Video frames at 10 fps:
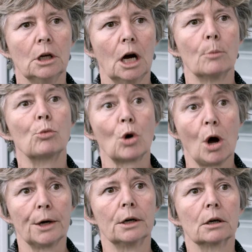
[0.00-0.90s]
a
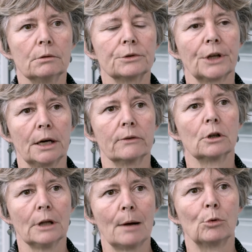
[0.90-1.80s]
broader set of
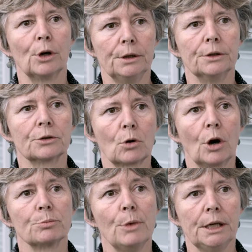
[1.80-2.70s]
collaborators
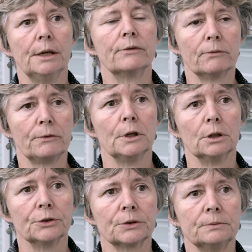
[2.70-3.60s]
across many different fields.